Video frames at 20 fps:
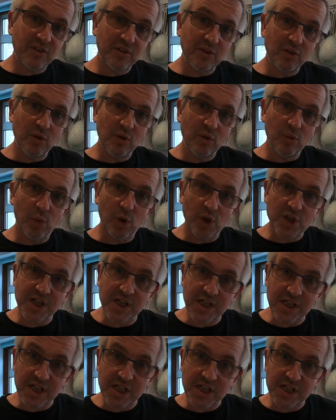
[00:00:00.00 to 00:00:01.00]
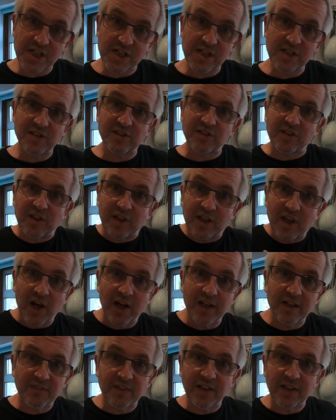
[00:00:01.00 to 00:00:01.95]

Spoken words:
to washing dishes and the kind of